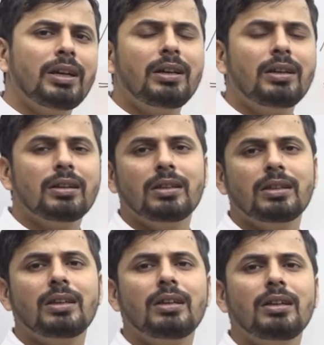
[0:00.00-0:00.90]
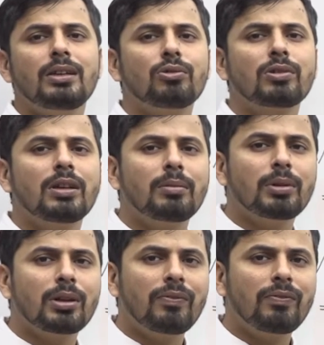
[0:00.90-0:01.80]
the total number of
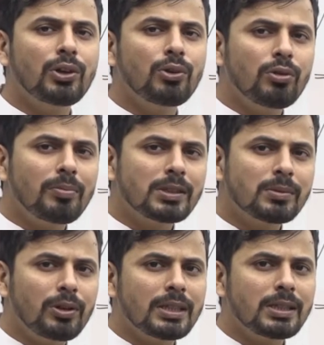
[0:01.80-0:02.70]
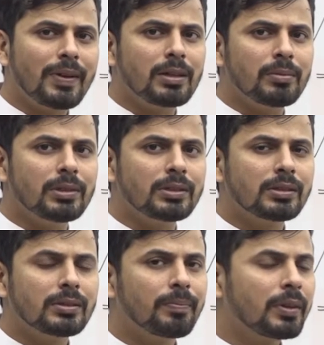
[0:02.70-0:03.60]
unknown bus voltage variables.
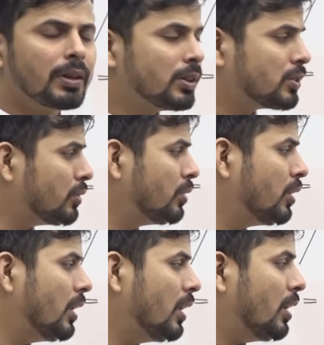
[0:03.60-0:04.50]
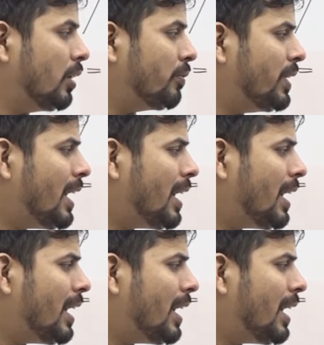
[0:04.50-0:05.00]
So, we have